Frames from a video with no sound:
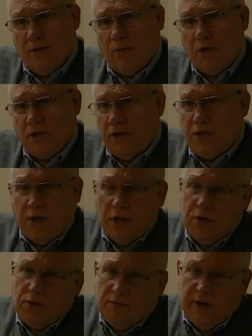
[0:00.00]
the question is, you're going to
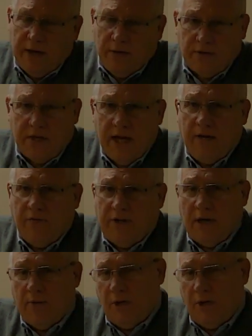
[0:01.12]
do the vital scan every time.